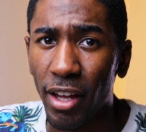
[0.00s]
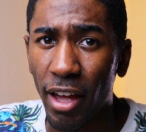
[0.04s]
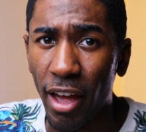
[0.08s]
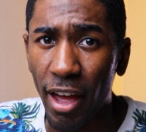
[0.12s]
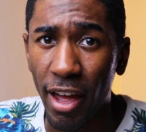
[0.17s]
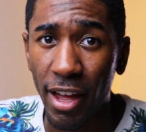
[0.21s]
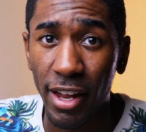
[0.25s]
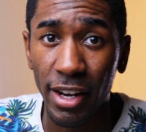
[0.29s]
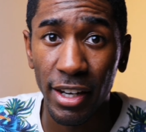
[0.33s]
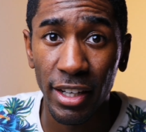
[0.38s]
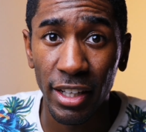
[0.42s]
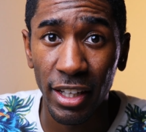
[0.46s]

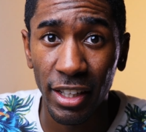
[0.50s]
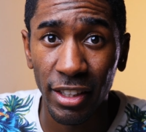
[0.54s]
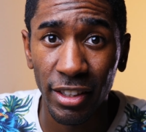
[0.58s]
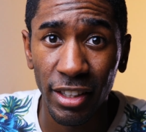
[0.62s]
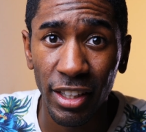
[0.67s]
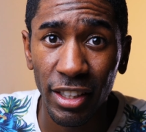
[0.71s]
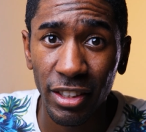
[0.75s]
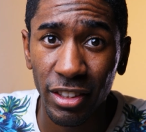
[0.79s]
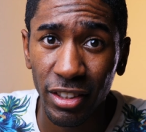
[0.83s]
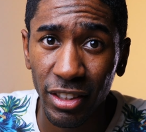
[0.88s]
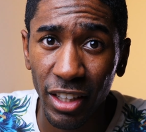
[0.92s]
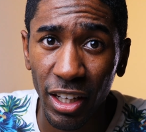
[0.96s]
In
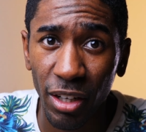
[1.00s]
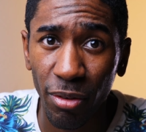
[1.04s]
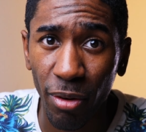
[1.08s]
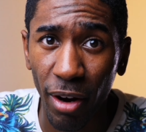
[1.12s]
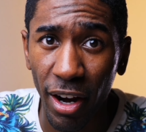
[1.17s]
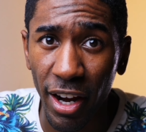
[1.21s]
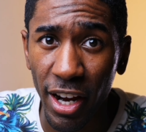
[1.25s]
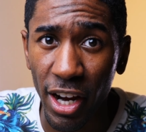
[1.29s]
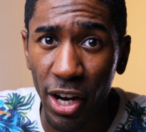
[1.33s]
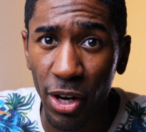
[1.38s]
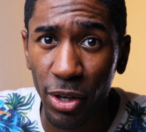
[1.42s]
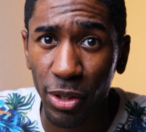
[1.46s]
this scene
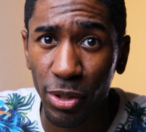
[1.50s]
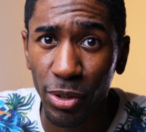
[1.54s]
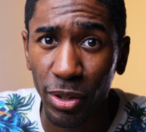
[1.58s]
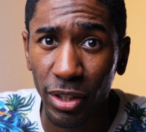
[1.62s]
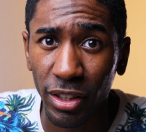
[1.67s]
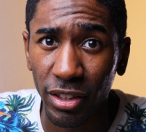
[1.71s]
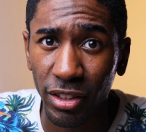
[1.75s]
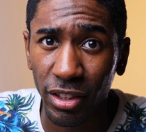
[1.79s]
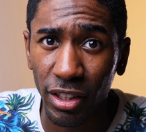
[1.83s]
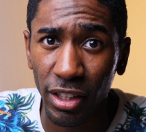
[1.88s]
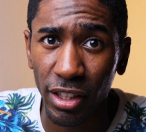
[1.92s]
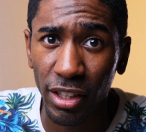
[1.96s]
right here, you can
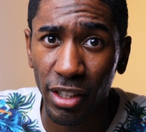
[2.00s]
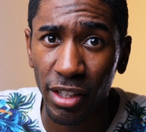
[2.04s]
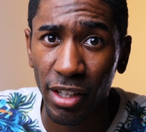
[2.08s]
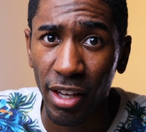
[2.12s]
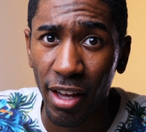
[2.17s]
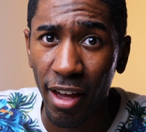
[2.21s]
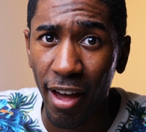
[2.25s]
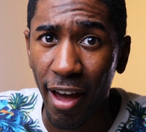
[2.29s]
see